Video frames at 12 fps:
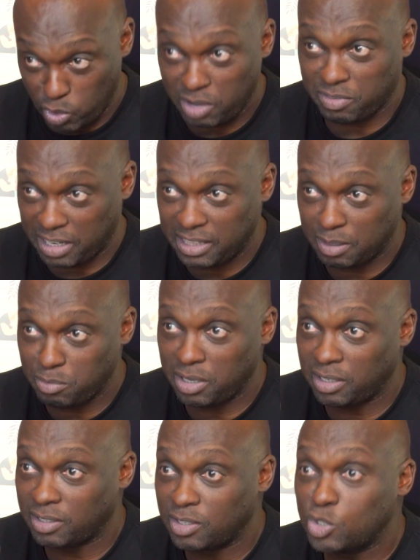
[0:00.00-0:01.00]
we have let them
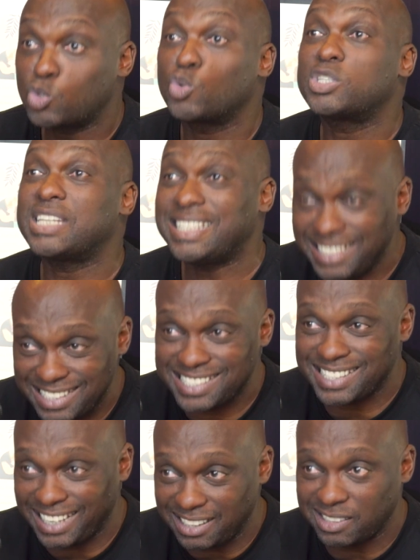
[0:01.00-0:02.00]
in to such an
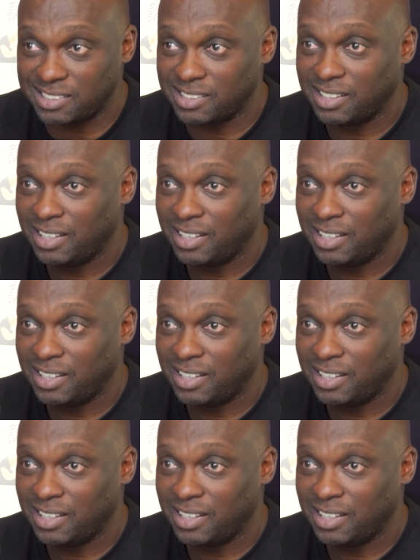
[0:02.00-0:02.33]
extent